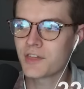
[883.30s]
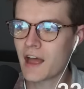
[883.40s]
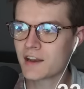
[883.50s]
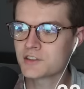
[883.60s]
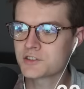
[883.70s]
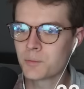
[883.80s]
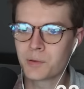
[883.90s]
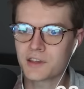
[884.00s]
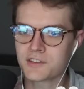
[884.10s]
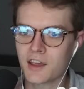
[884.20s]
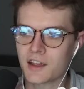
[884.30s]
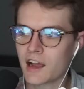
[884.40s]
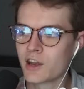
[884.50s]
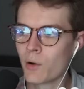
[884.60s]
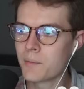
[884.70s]
That is a big take.
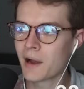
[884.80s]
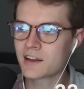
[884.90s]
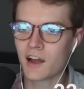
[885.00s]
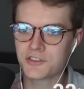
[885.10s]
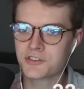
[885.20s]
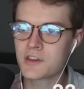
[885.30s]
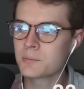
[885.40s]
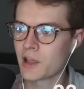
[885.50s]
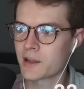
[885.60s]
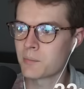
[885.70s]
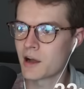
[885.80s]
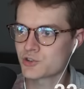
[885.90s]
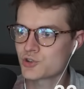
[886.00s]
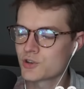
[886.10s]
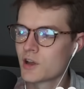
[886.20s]
I know it might not seem like
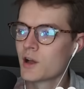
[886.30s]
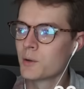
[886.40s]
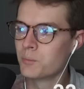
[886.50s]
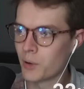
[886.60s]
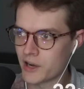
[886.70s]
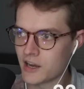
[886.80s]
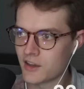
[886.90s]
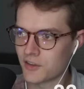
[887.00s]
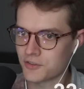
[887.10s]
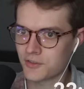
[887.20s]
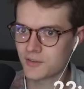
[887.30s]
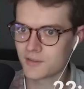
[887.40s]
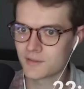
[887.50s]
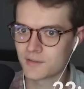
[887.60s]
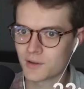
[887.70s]
much, but it is.
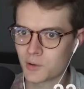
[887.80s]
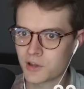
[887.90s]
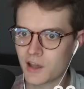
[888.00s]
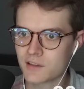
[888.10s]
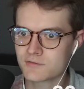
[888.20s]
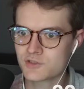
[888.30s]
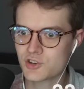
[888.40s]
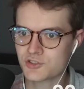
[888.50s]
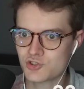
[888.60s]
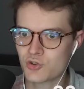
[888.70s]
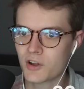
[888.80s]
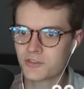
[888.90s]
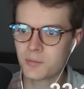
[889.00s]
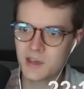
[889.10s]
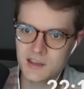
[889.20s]
Okay, just
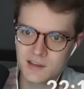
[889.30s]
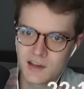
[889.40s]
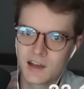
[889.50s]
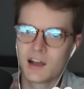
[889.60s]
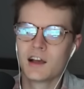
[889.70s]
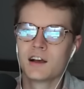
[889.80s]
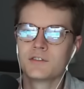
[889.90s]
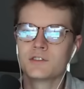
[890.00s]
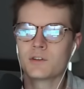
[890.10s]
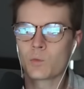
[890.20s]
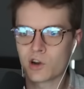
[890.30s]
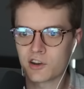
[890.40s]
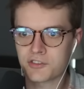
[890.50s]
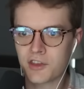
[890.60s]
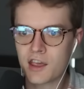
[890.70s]
trust me. We're
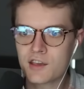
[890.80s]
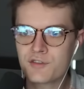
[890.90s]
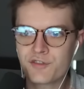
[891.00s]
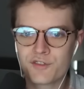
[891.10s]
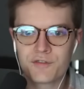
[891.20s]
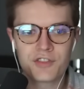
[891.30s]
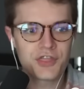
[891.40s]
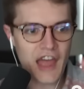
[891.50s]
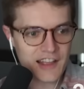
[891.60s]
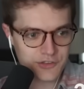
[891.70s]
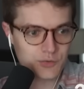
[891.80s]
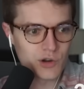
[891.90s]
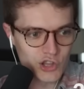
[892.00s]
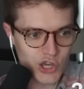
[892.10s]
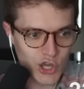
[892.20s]
gonna save. That's
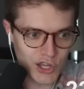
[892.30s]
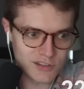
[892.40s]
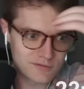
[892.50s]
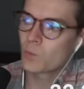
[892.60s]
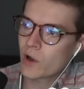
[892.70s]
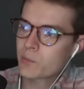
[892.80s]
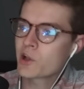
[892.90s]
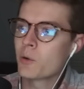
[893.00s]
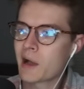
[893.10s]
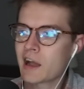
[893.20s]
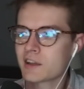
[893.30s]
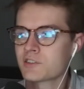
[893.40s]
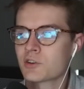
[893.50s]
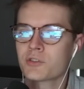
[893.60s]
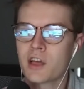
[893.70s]
really good. Why don't we go back
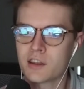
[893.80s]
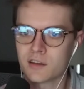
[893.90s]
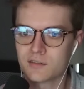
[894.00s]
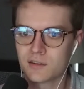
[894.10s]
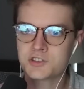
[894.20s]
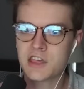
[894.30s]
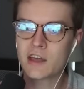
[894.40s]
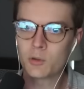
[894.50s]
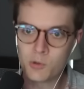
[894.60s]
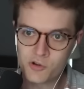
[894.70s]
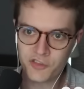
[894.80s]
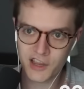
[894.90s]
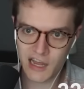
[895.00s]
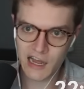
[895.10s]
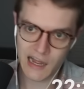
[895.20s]
and turn that in? Because that'll move the
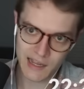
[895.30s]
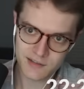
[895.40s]
guy.